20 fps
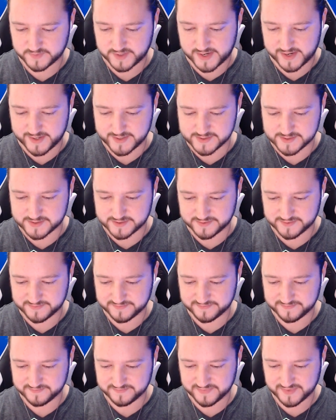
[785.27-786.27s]
Yes.
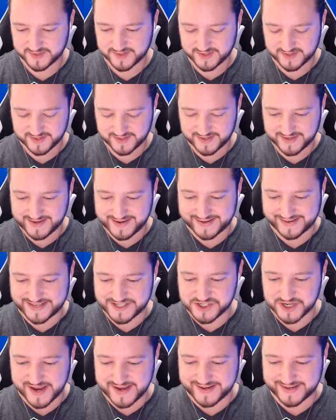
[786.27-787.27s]
Get
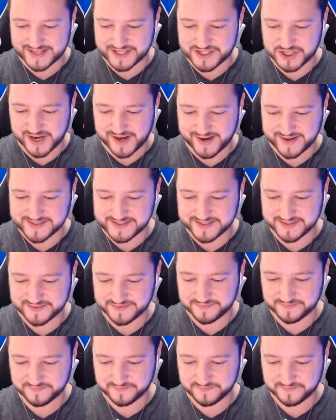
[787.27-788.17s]
it, giant. Get it, giant.